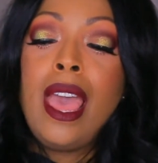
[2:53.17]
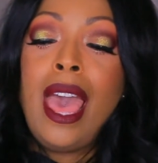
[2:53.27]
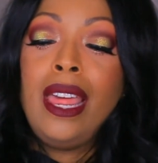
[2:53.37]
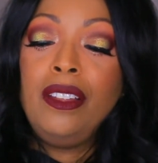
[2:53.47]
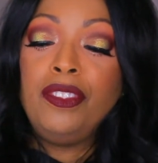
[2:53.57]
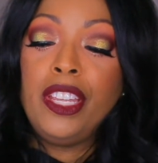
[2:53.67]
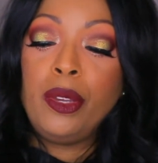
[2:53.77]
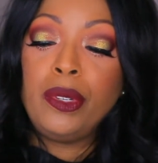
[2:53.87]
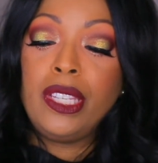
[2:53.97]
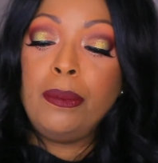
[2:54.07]
out of
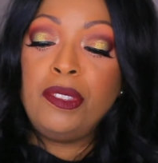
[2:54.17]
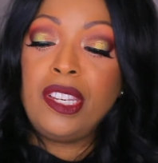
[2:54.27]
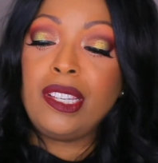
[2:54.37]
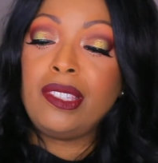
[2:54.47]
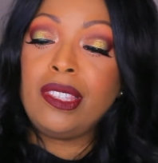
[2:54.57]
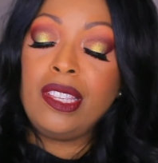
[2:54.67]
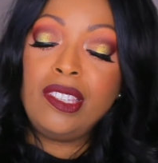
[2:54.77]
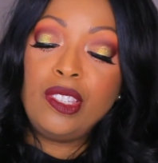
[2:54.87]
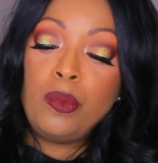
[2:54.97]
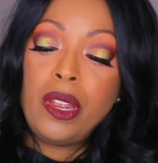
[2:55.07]
liquid lipsticks, this
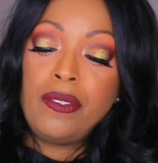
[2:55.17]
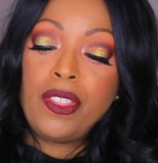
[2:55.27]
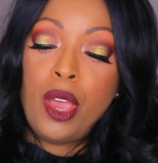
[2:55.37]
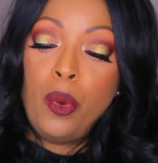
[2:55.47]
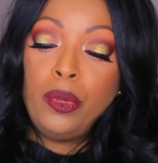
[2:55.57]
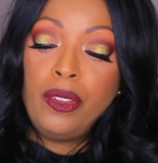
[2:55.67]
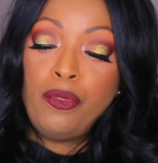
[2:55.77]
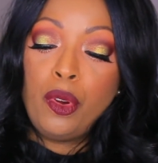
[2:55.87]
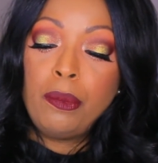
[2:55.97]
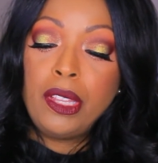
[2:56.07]
is one of the only
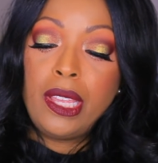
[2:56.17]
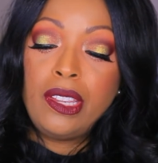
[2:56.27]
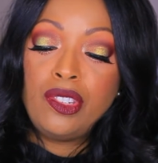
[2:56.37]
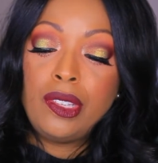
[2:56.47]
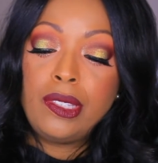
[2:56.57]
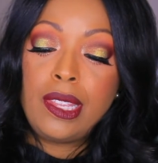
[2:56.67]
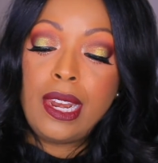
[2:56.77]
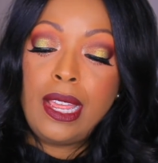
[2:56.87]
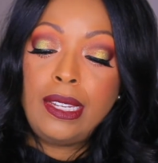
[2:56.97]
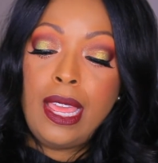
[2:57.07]
formulations that
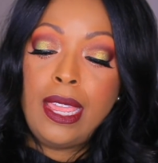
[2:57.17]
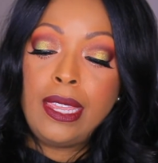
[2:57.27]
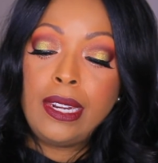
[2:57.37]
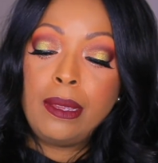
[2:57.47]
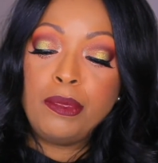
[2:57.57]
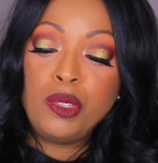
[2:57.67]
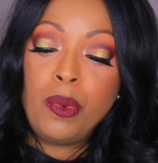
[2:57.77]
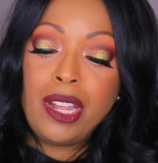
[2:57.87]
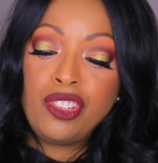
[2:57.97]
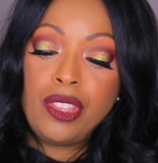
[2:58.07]
I like, and I'm
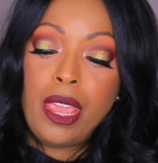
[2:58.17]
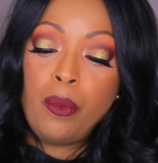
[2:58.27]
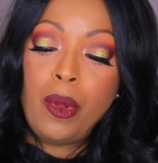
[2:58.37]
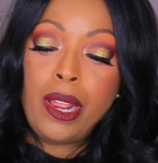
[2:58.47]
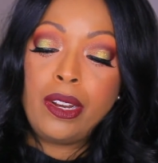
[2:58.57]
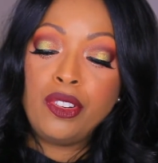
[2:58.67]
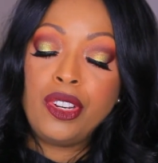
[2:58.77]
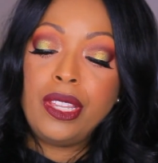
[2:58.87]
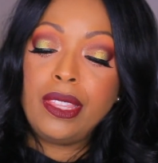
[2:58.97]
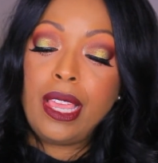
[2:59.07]
swatching that right
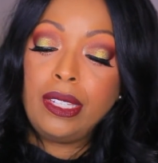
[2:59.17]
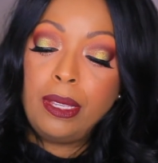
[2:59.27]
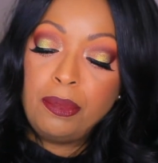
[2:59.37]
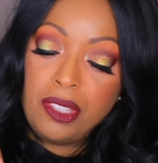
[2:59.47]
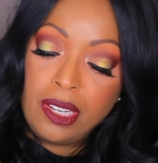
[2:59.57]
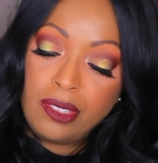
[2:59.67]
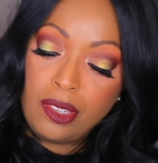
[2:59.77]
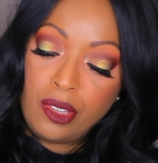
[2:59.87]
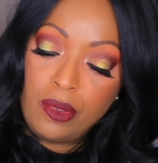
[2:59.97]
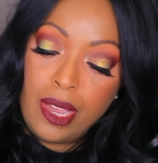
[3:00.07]
underneath that lipstick
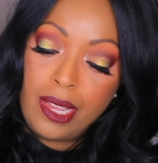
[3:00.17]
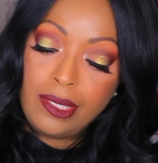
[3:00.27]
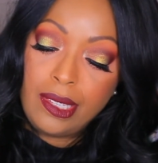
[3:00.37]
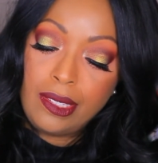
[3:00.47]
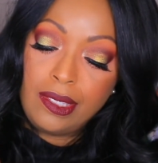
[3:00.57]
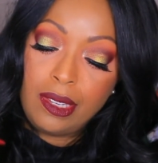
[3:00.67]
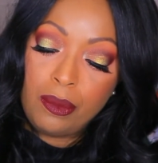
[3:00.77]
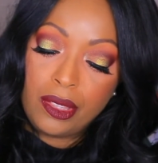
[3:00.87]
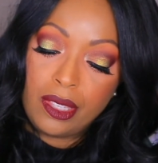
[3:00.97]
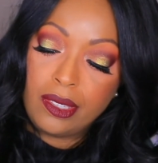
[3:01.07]
so you guys can see
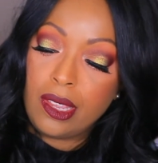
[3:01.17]
what this